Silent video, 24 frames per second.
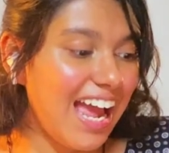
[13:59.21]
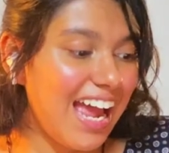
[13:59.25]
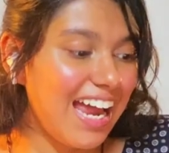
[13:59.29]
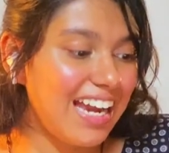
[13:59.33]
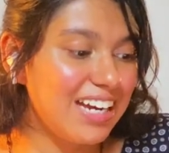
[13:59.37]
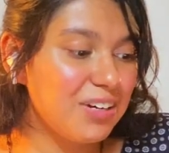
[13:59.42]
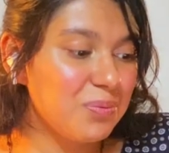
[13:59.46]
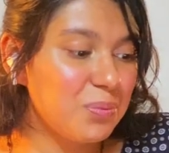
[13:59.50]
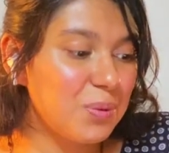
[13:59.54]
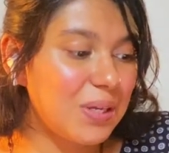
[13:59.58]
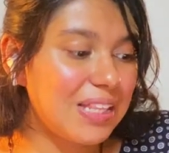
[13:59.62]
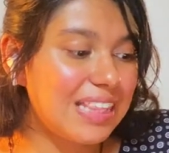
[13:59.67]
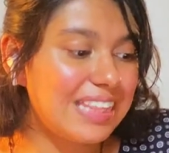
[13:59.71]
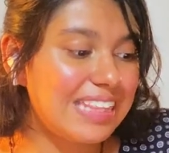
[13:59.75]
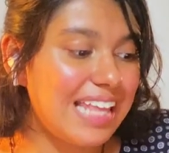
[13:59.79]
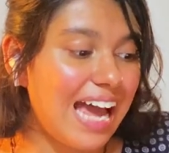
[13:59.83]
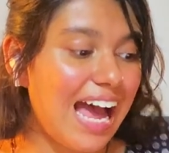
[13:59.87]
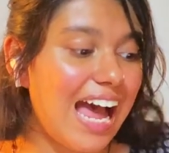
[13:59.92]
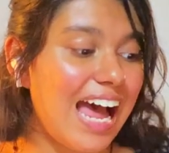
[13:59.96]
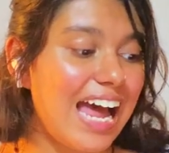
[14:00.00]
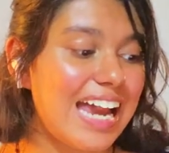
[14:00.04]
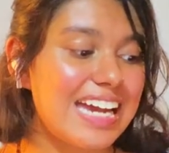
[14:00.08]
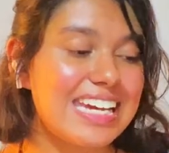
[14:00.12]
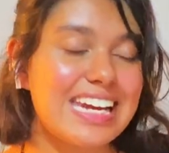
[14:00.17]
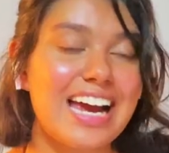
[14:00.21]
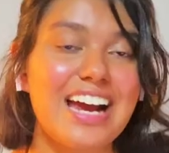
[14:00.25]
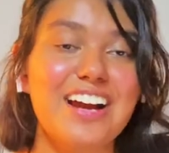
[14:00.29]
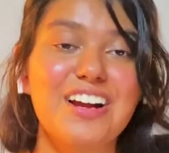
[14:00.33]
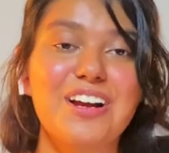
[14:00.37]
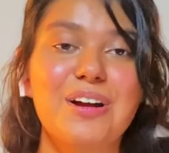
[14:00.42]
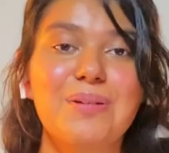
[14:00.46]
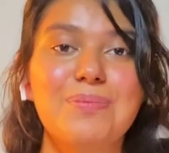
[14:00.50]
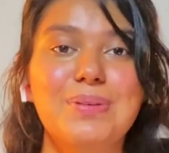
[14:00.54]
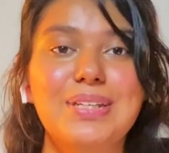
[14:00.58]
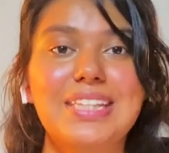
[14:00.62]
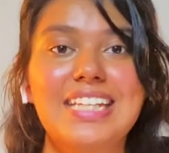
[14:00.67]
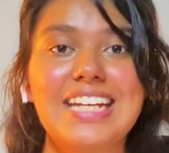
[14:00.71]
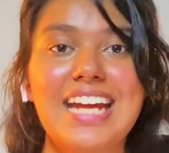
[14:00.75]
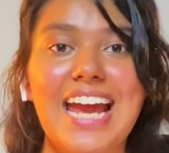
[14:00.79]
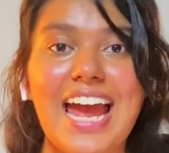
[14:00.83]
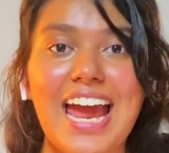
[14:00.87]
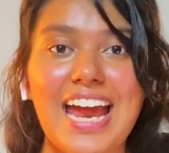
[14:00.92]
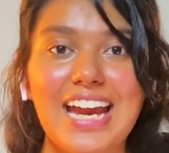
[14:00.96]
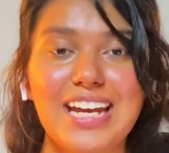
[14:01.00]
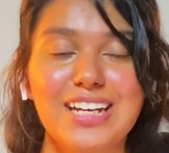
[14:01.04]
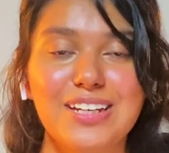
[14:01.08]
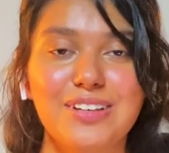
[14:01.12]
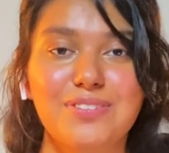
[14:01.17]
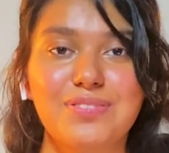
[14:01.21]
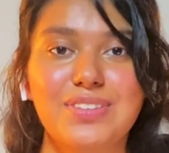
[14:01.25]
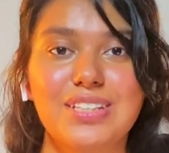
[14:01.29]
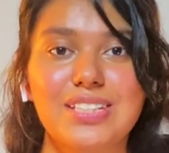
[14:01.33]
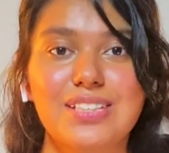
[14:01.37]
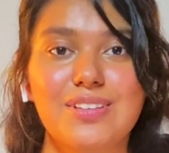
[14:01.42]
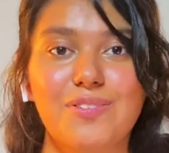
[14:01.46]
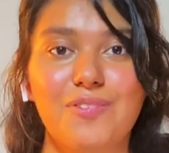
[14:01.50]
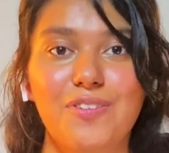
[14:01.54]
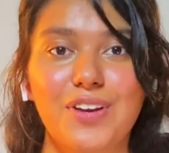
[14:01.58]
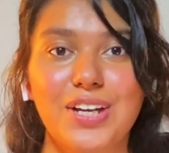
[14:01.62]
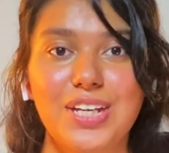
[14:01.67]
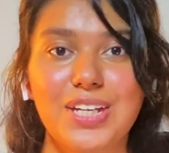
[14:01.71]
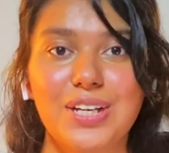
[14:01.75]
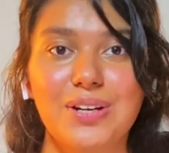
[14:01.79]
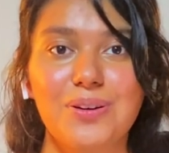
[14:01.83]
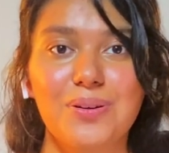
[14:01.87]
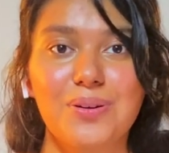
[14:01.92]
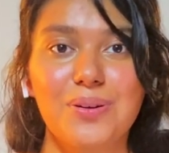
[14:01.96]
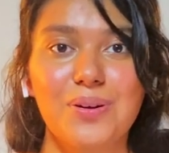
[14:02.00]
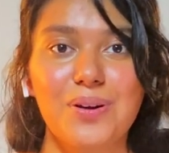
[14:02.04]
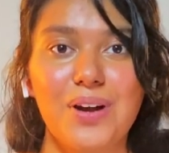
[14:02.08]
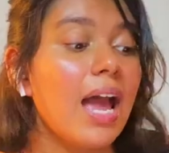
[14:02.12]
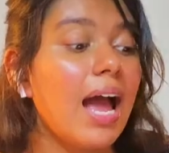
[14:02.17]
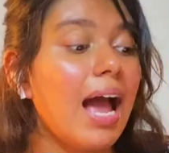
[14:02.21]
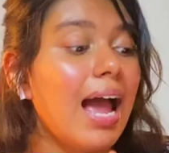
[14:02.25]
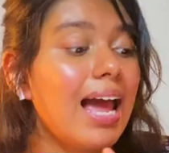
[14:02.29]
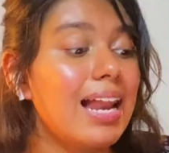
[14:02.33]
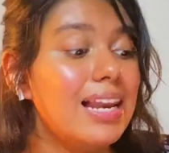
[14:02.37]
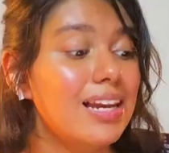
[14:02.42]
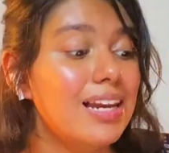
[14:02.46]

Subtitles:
And with that, I come to the end of this video. I